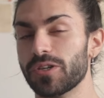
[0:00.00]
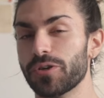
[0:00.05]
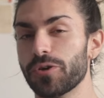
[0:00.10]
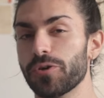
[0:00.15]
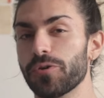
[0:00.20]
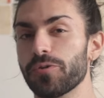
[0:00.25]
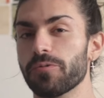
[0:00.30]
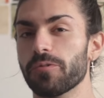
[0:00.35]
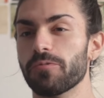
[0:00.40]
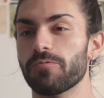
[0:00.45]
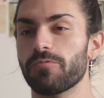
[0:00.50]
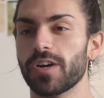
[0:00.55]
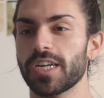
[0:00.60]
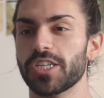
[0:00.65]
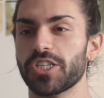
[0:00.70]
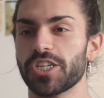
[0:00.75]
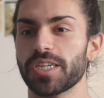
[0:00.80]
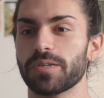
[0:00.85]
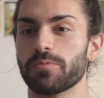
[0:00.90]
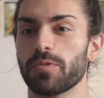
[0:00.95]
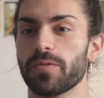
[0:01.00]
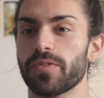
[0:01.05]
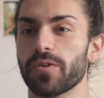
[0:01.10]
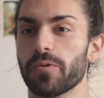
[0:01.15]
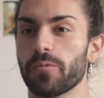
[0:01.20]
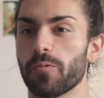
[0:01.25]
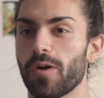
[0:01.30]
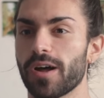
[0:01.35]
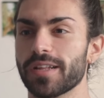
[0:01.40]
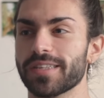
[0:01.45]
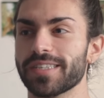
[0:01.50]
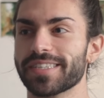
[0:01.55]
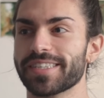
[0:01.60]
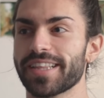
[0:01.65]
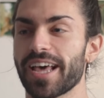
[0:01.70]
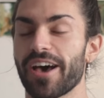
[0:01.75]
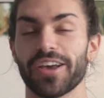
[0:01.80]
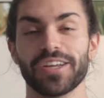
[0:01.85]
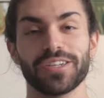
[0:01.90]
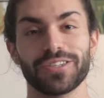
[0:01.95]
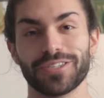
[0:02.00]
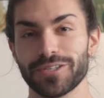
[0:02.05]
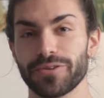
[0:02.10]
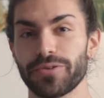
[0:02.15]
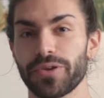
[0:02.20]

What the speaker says: too rigid with the ones that I do